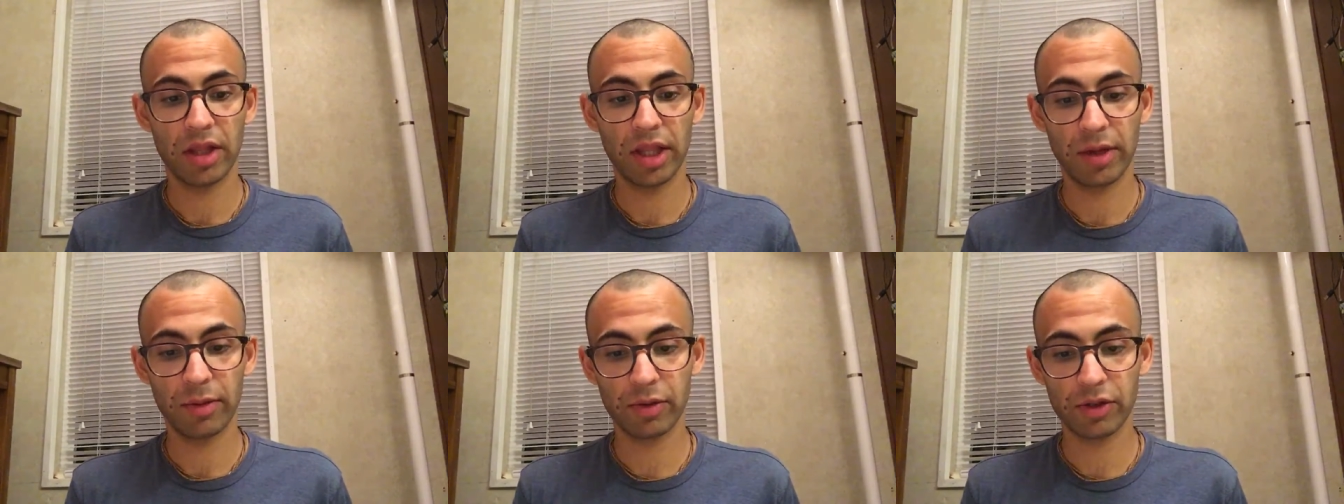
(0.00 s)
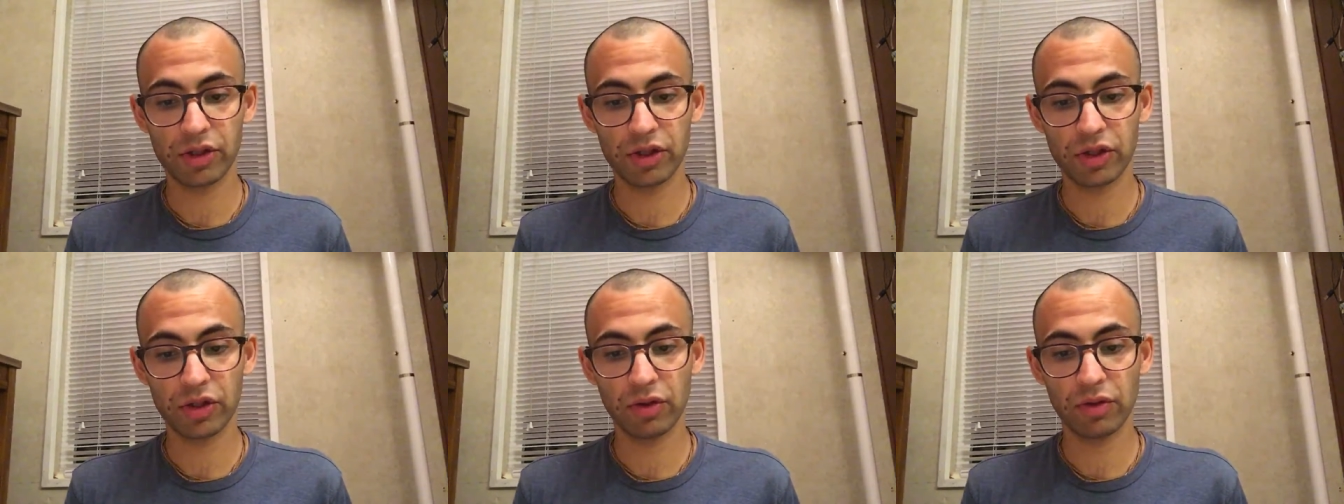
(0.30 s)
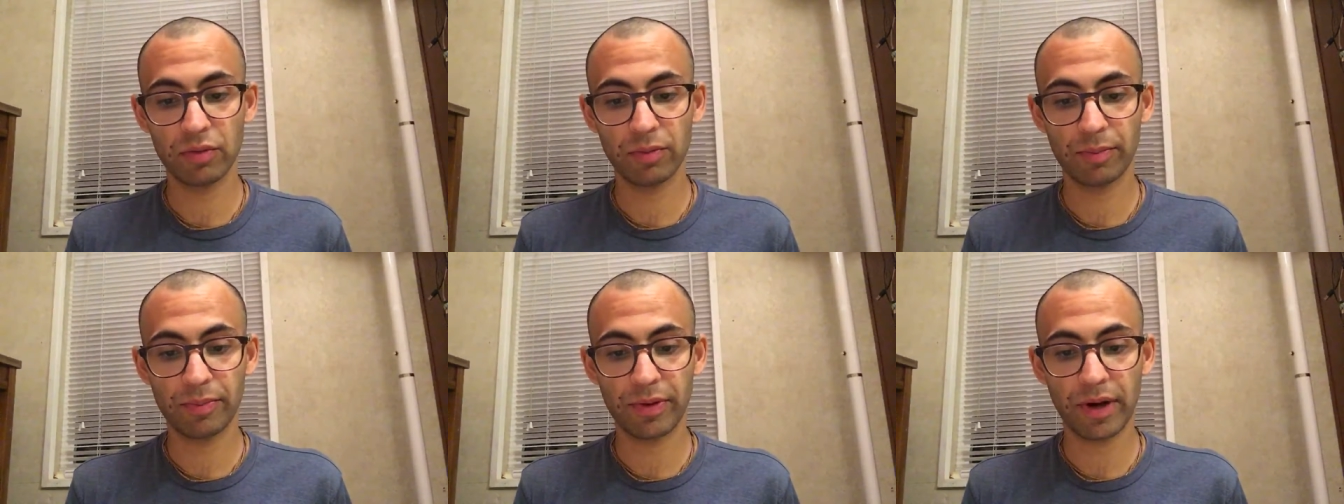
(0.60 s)
They were
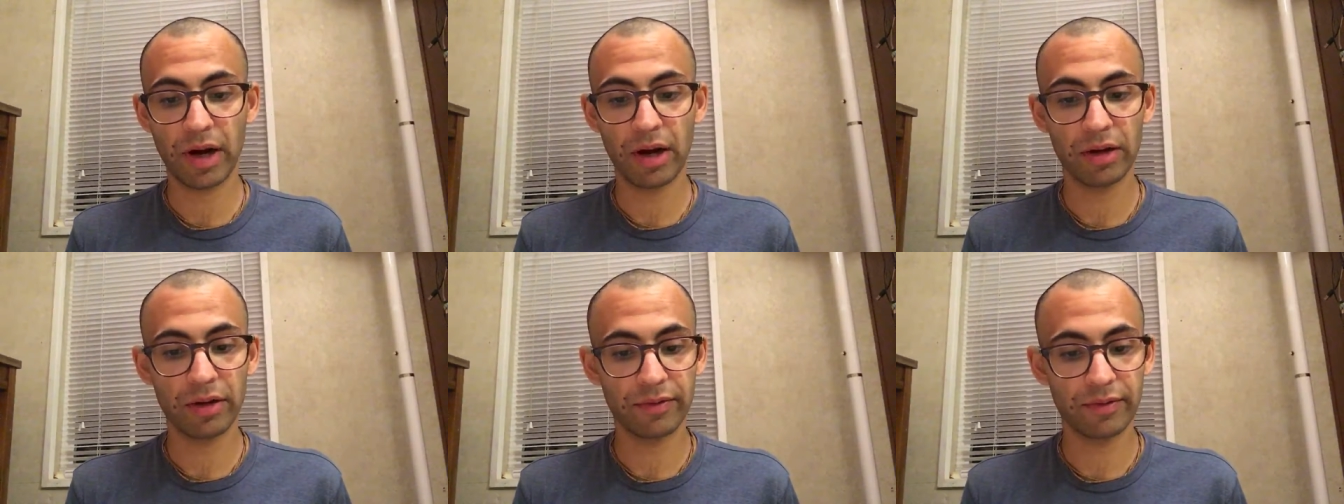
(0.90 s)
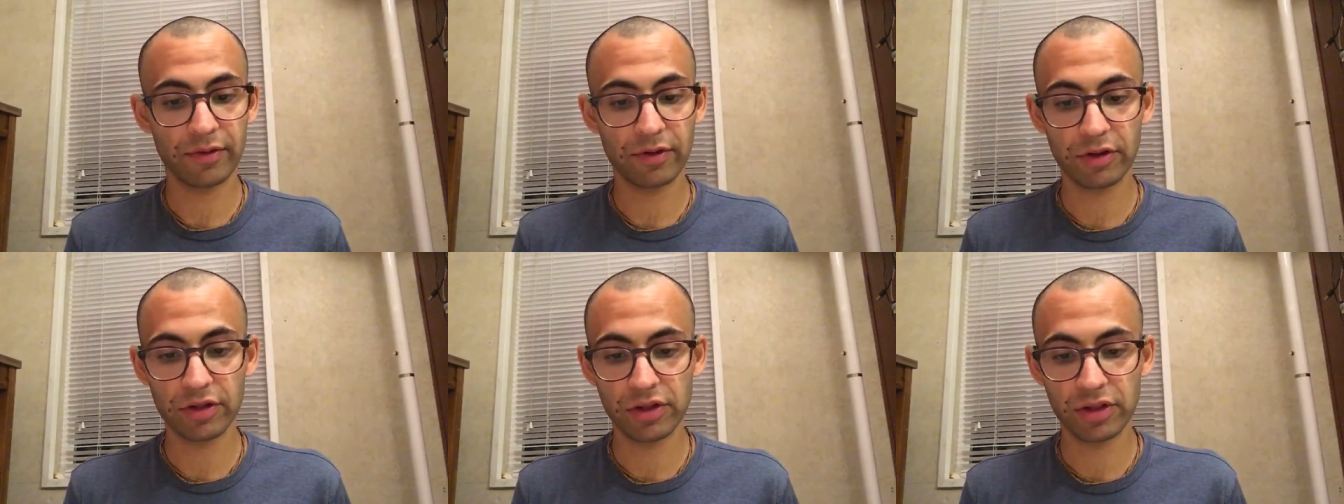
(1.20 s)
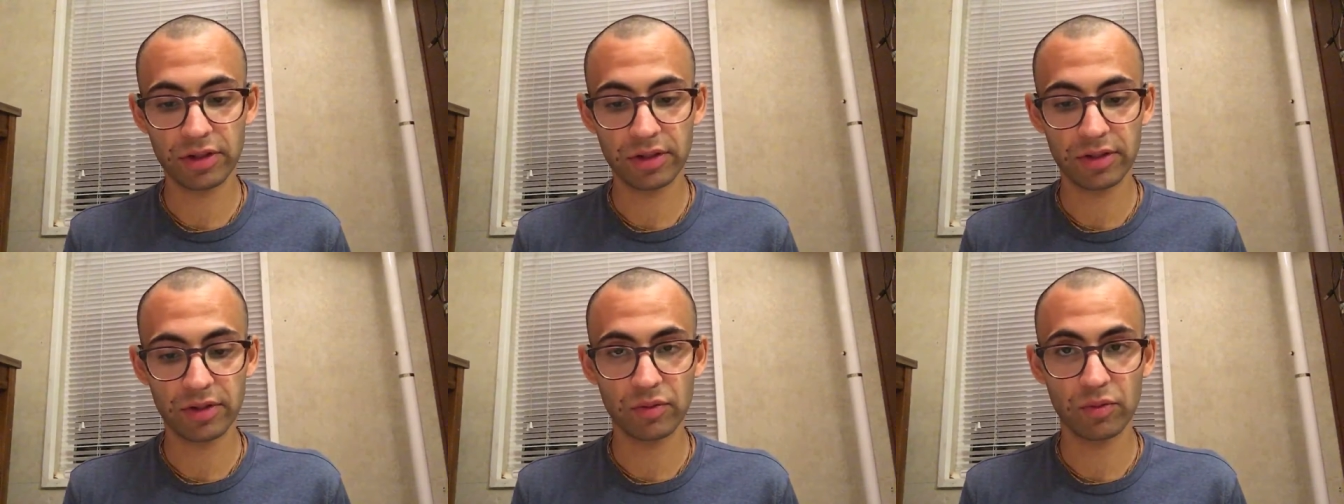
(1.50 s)
so proud of
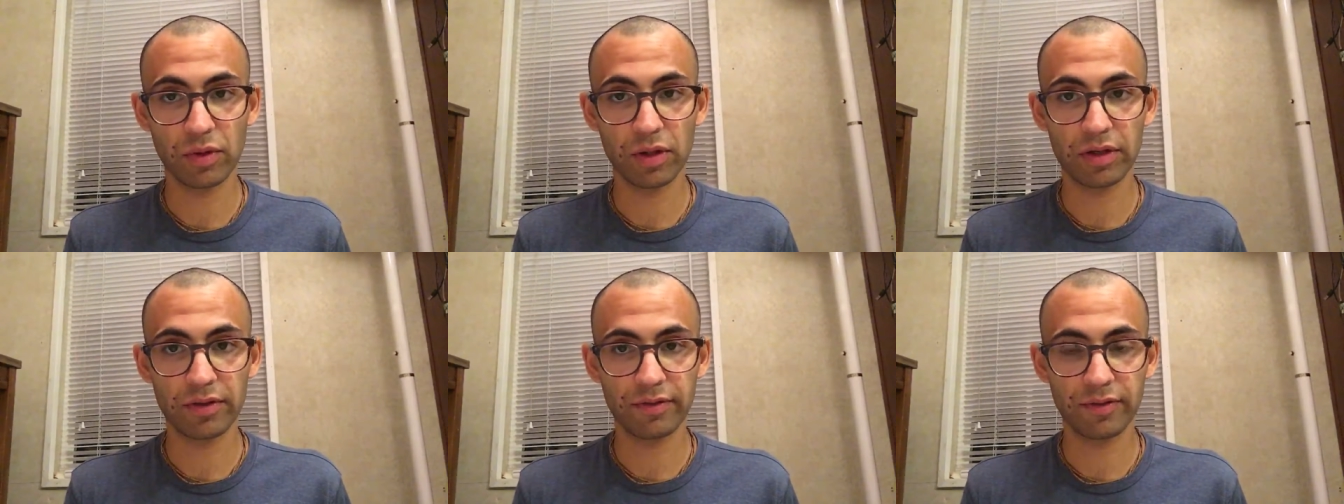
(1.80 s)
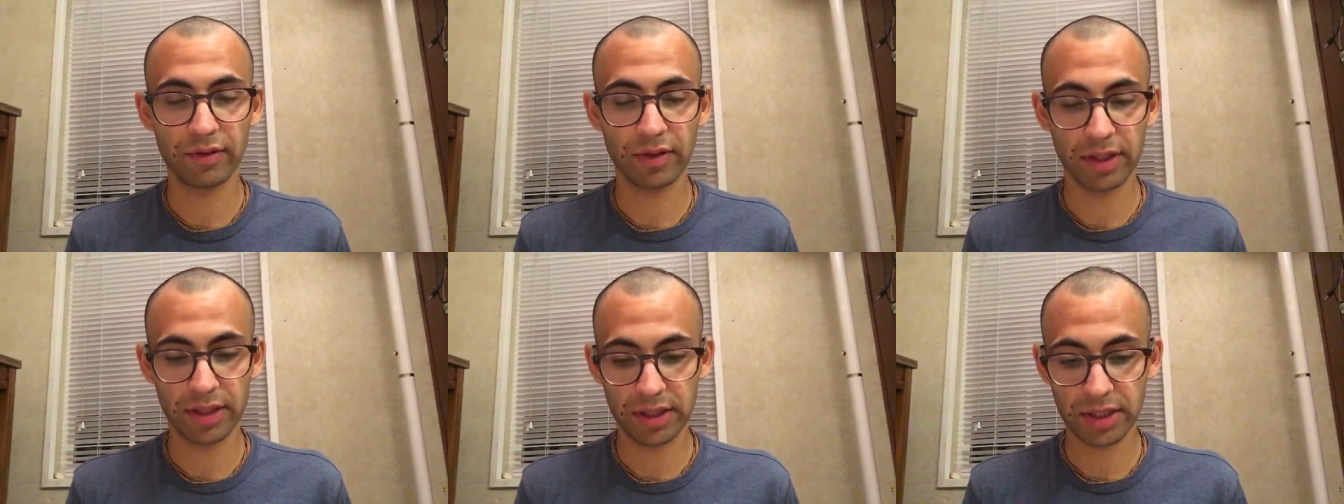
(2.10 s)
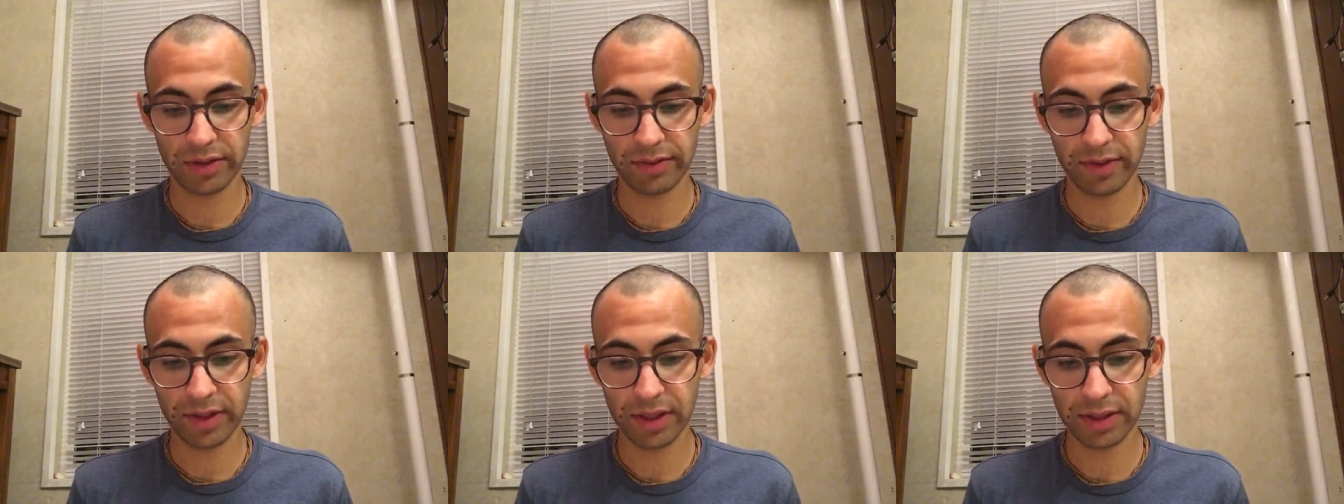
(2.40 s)
Krishna's wonderful
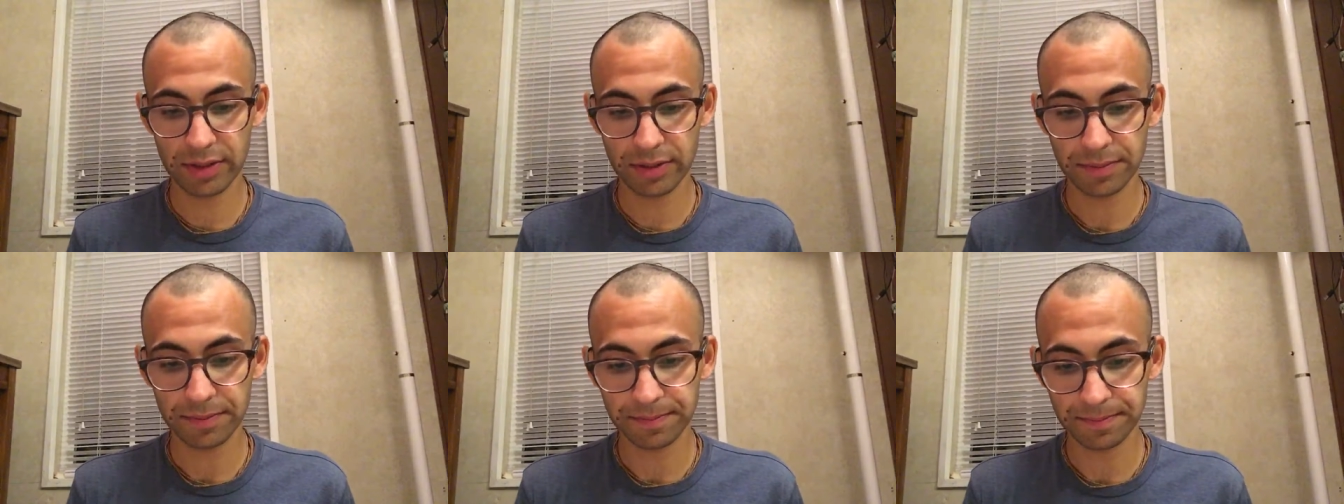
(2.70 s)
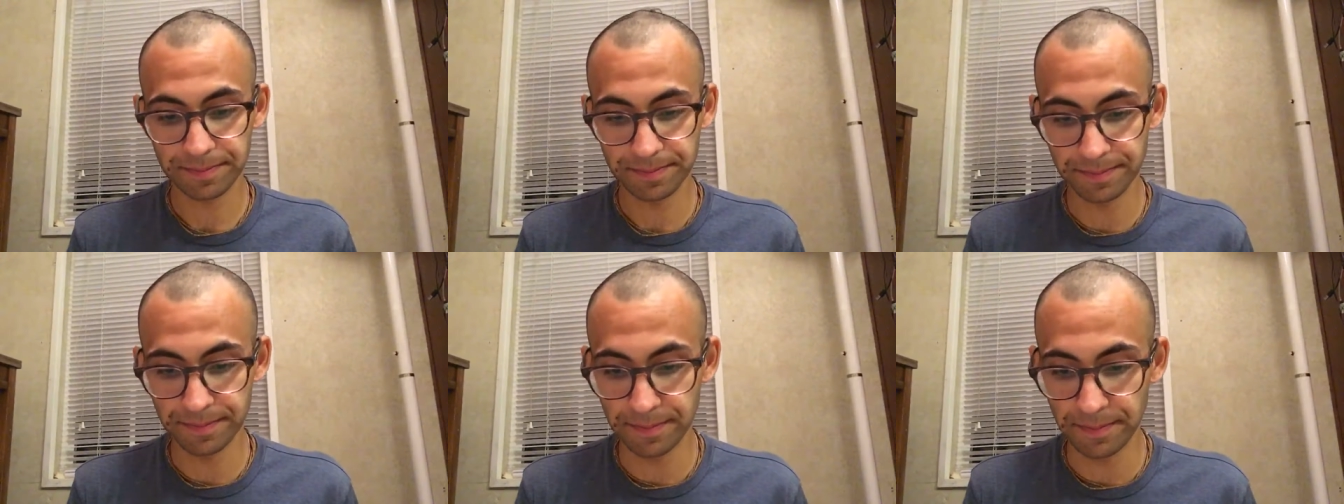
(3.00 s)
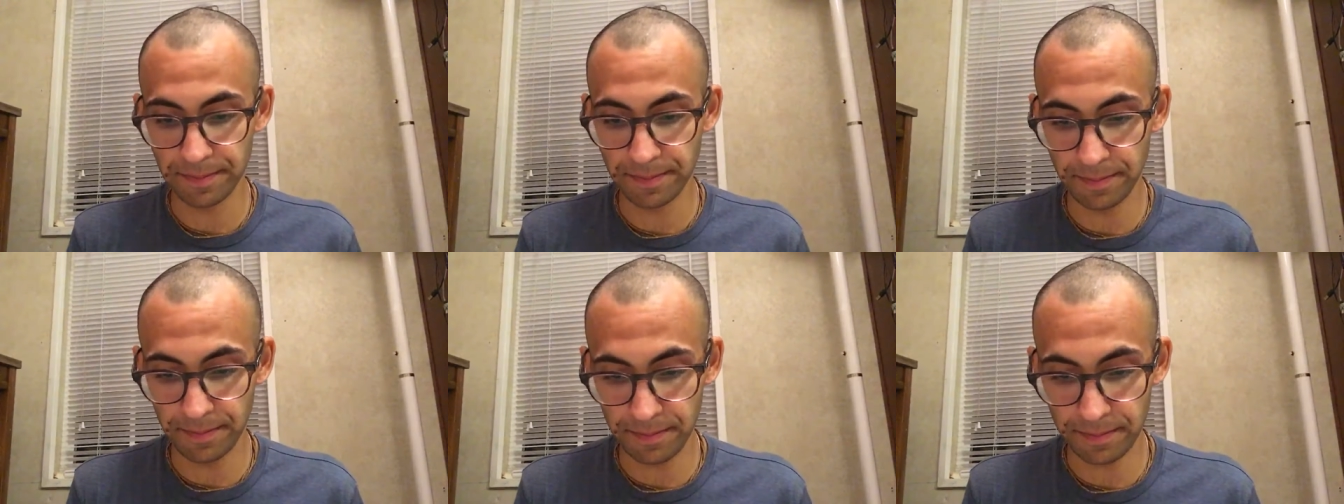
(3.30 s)
activities
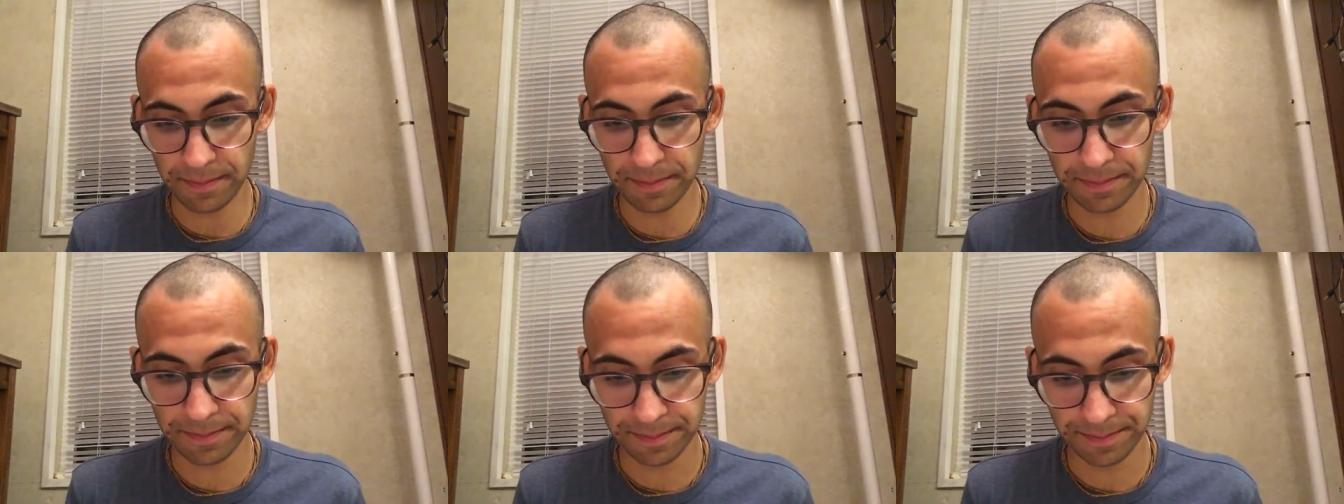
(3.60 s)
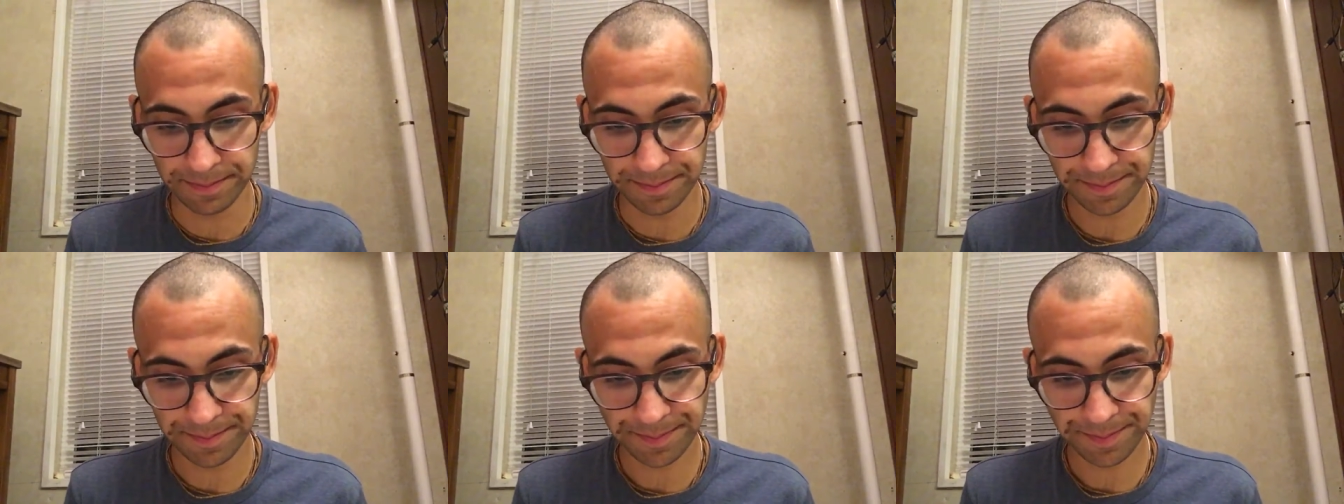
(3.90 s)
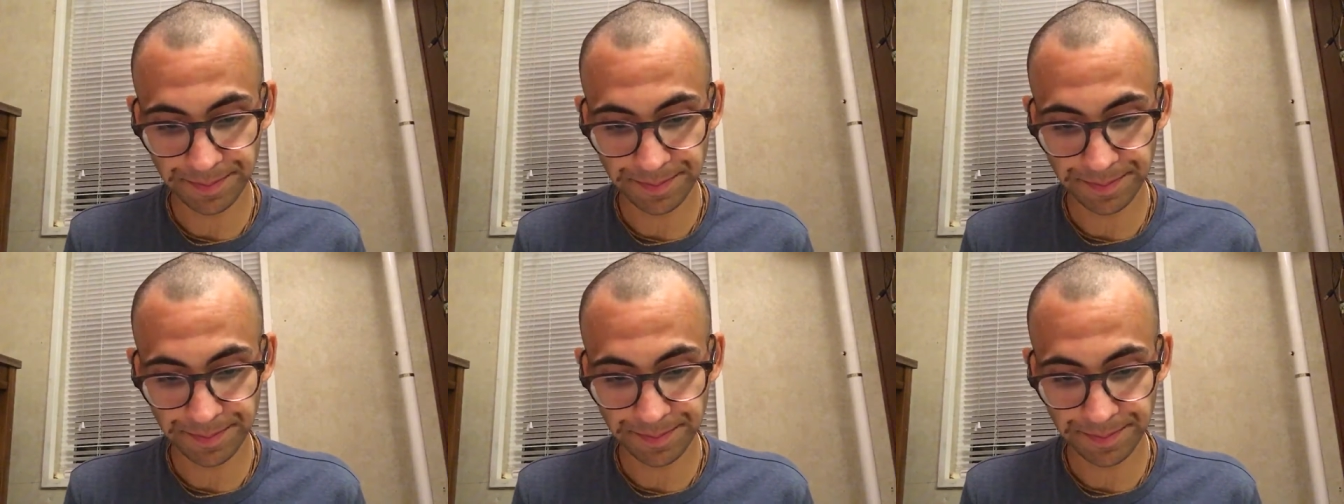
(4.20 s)
that